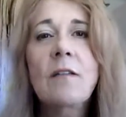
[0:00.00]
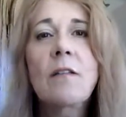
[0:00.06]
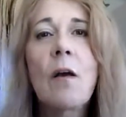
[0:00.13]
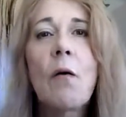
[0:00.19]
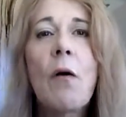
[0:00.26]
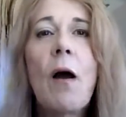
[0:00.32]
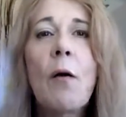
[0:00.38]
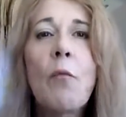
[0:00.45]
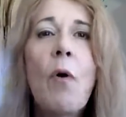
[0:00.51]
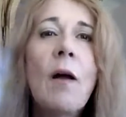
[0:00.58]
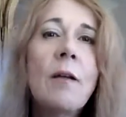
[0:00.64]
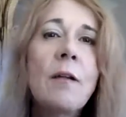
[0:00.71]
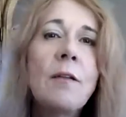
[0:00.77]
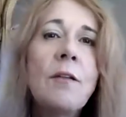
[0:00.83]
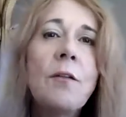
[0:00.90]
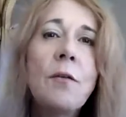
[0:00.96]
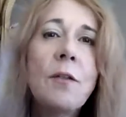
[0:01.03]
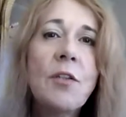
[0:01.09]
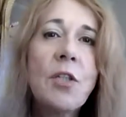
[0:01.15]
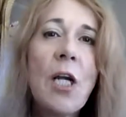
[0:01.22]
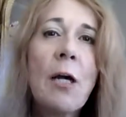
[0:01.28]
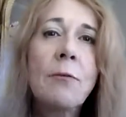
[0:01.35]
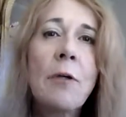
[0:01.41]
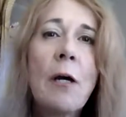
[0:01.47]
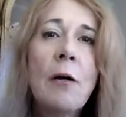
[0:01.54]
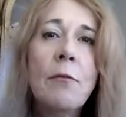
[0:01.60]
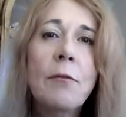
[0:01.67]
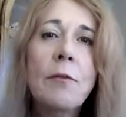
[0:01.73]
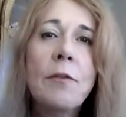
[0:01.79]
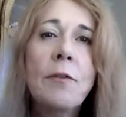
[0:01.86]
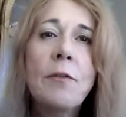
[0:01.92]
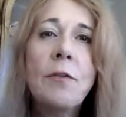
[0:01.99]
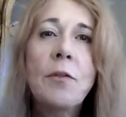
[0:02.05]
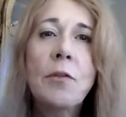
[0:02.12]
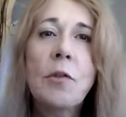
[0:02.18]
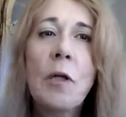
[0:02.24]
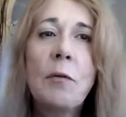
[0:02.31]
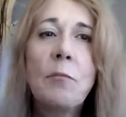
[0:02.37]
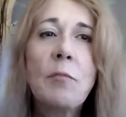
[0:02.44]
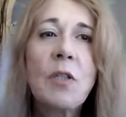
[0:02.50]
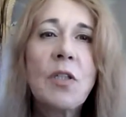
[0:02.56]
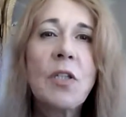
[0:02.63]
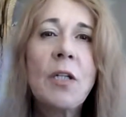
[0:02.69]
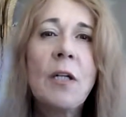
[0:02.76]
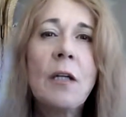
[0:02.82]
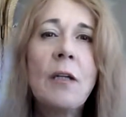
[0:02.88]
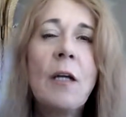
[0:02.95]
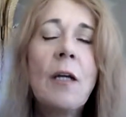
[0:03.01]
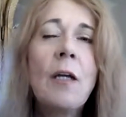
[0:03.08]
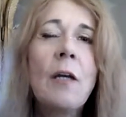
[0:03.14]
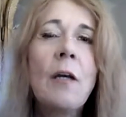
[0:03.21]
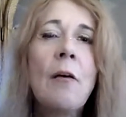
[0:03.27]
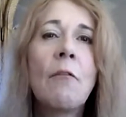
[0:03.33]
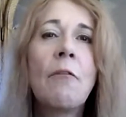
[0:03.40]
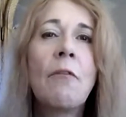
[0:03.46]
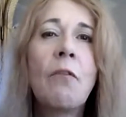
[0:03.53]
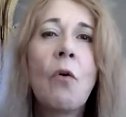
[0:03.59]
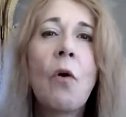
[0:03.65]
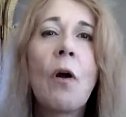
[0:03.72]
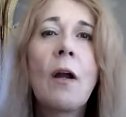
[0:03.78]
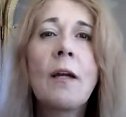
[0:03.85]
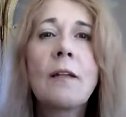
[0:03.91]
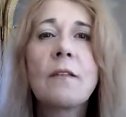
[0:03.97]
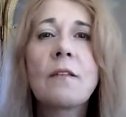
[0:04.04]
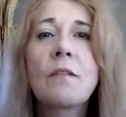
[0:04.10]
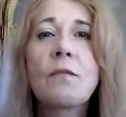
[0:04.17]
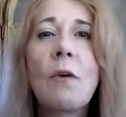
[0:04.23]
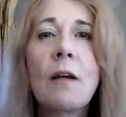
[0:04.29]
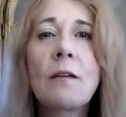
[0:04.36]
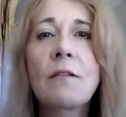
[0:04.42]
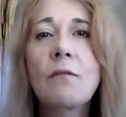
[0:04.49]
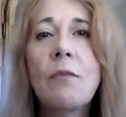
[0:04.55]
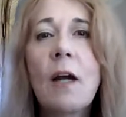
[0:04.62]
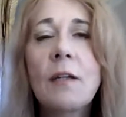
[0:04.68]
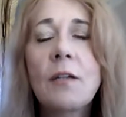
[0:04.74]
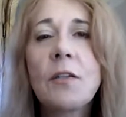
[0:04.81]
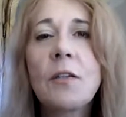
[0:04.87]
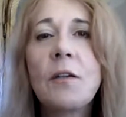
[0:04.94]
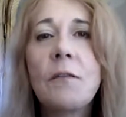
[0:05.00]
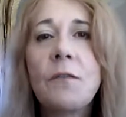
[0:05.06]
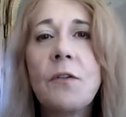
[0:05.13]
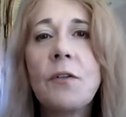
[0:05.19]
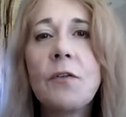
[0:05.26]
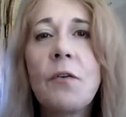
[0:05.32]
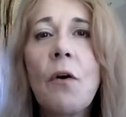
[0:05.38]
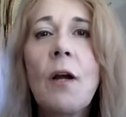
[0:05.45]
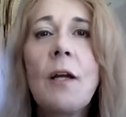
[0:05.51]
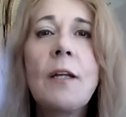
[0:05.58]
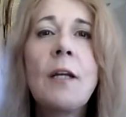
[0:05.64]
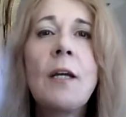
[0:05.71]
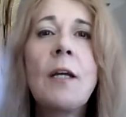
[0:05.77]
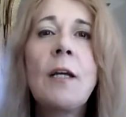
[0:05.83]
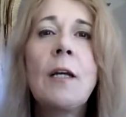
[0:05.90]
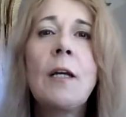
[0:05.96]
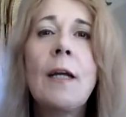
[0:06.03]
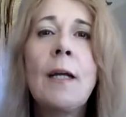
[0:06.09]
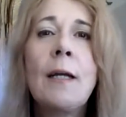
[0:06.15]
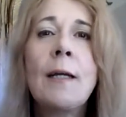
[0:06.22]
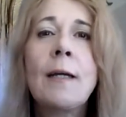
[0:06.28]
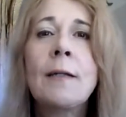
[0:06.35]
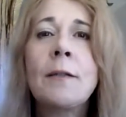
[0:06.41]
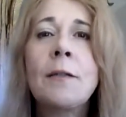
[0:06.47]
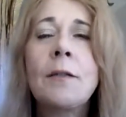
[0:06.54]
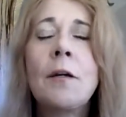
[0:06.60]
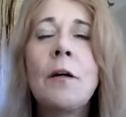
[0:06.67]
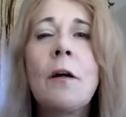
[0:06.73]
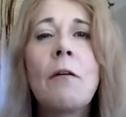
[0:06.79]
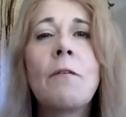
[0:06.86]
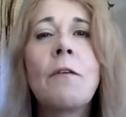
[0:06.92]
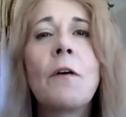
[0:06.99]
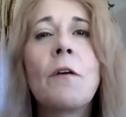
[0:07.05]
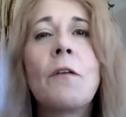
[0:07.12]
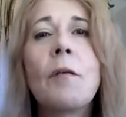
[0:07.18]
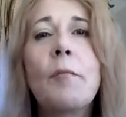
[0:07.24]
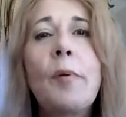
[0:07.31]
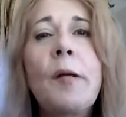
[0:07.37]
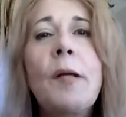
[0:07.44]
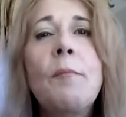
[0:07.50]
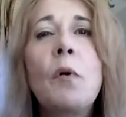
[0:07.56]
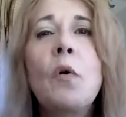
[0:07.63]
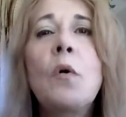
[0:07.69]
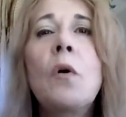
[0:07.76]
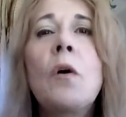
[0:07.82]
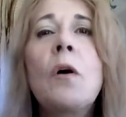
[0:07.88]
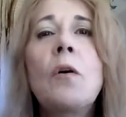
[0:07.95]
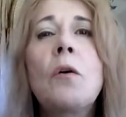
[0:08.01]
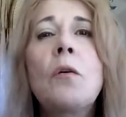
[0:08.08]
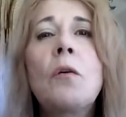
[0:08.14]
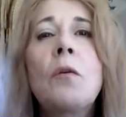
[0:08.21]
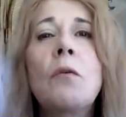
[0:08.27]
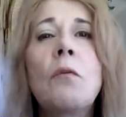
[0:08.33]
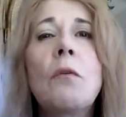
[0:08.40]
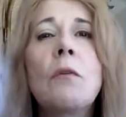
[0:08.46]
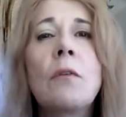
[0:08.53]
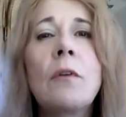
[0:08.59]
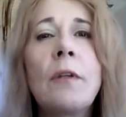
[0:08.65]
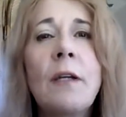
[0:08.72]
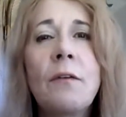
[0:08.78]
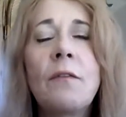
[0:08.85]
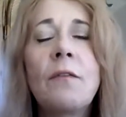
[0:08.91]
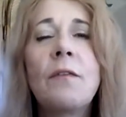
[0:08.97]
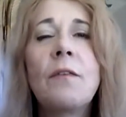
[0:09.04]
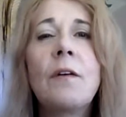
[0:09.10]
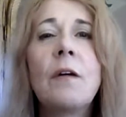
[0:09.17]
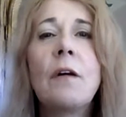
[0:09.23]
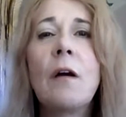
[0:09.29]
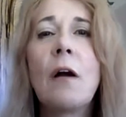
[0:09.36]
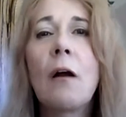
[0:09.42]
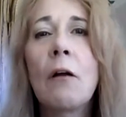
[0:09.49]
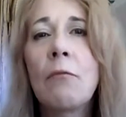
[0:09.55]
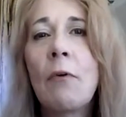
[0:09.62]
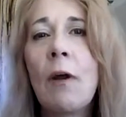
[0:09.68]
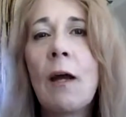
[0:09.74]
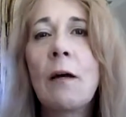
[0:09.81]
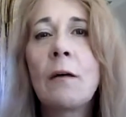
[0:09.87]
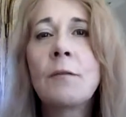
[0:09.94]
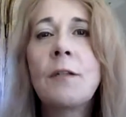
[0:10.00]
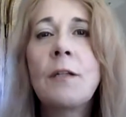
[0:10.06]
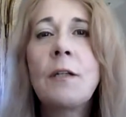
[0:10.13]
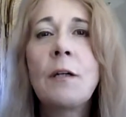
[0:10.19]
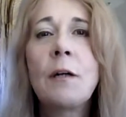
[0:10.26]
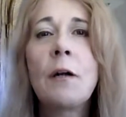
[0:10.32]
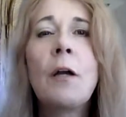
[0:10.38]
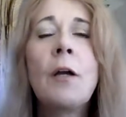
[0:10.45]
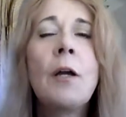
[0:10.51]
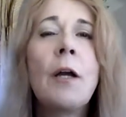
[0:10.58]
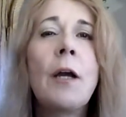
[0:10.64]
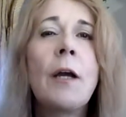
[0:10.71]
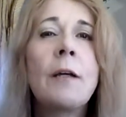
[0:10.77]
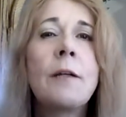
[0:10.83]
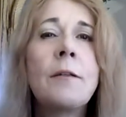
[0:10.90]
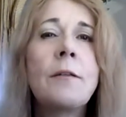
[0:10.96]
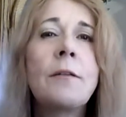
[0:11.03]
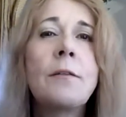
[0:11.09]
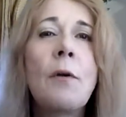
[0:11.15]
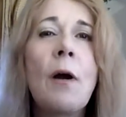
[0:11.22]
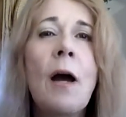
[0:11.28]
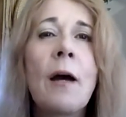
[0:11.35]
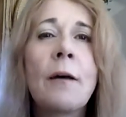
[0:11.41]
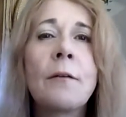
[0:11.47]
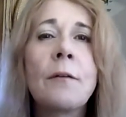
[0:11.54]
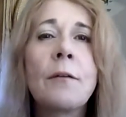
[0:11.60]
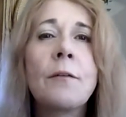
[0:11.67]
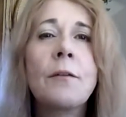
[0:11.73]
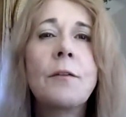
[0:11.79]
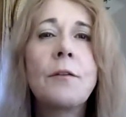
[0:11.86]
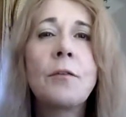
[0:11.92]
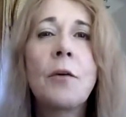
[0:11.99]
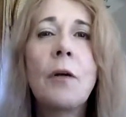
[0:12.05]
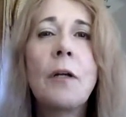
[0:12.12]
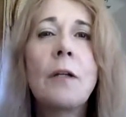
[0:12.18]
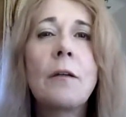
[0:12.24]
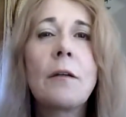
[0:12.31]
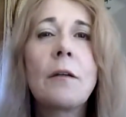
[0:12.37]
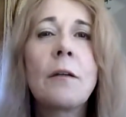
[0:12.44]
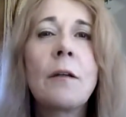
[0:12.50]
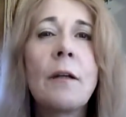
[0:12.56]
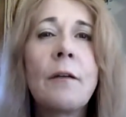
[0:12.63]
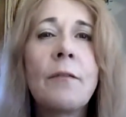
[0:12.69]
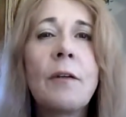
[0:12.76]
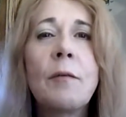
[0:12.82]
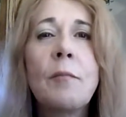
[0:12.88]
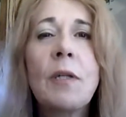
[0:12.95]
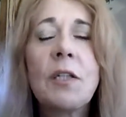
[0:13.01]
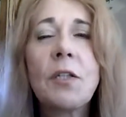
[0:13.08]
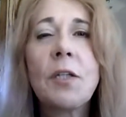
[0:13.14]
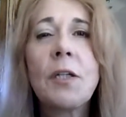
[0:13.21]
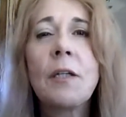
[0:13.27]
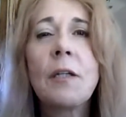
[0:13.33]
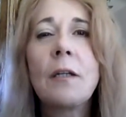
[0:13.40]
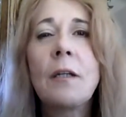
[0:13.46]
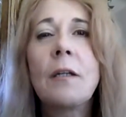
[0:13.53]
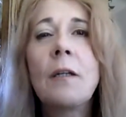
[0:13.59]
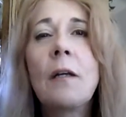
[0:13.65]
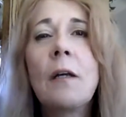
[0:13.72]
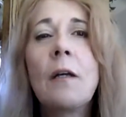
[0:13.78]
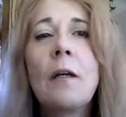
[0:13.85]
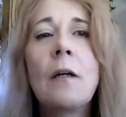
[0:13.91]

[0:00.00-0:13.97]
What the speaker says: So I want to do a shout out to Detroit, Michigan for its resurrection of Detroit, and for the people who live around here and who honor Detroit and live in Michigan and